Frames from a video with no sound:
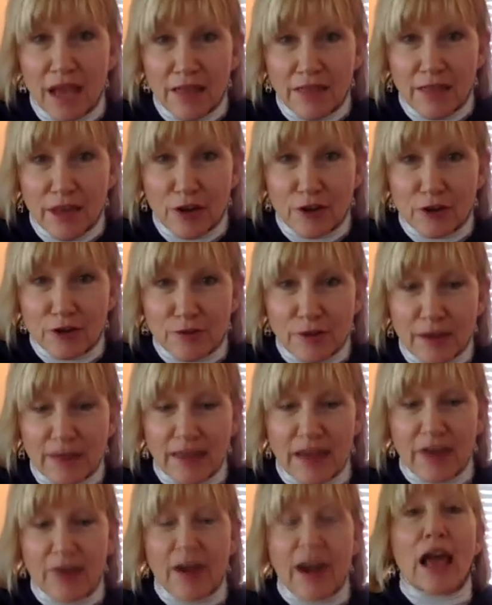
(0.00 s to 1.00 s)
There it is right
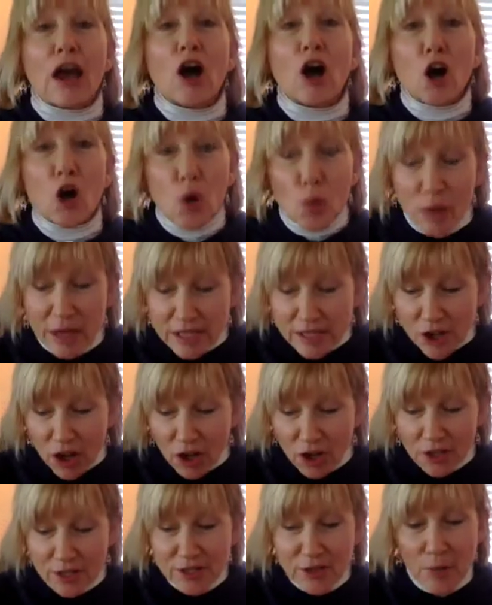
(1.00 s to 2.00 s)
there. And I always
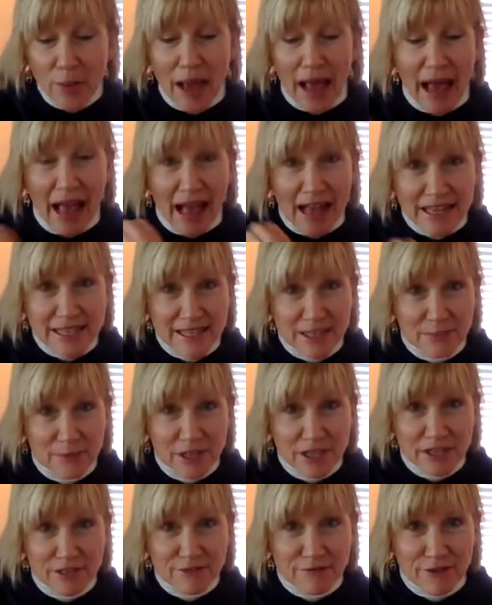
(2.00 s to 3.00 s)
also add some
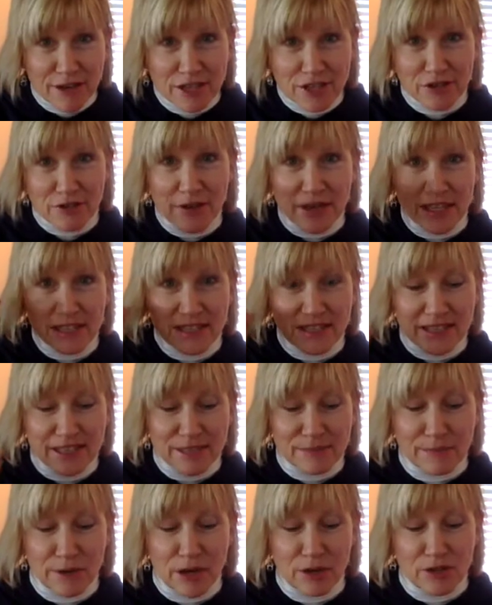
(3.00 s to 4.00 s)
of these fresh greens and
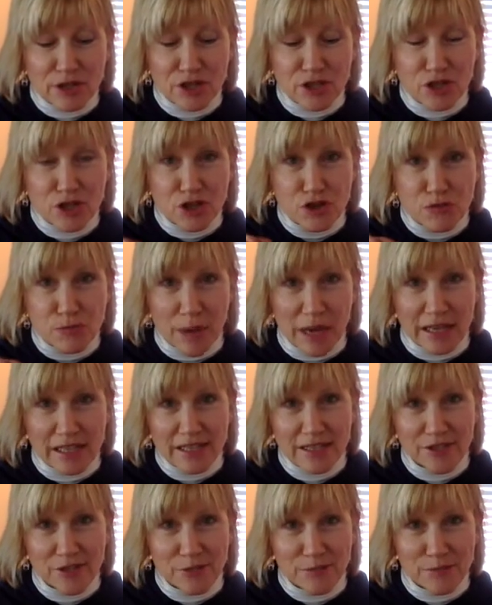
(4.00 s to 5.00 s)
sprouts to my
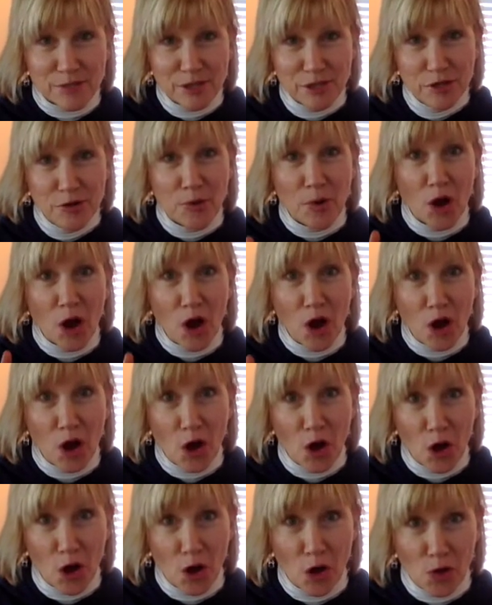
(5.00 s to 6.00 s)
soup too.
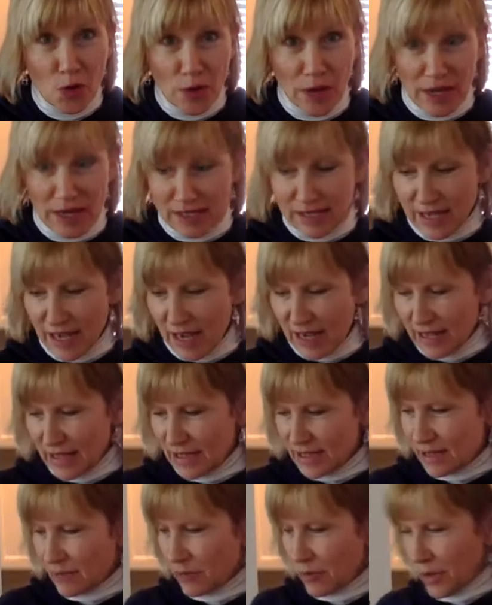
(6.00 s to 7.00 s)
Always
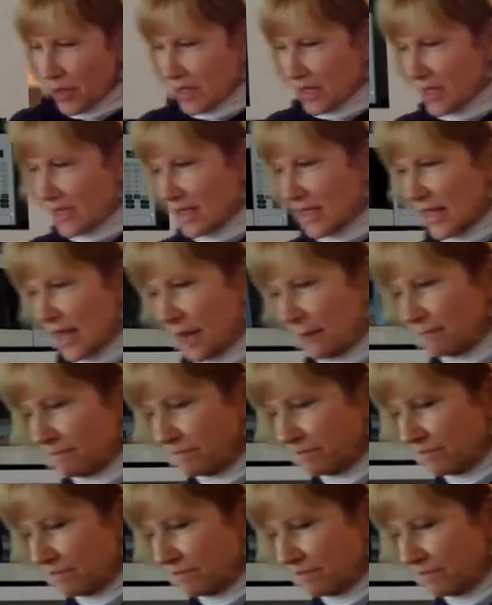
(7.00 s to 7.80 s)
adding some greens to them.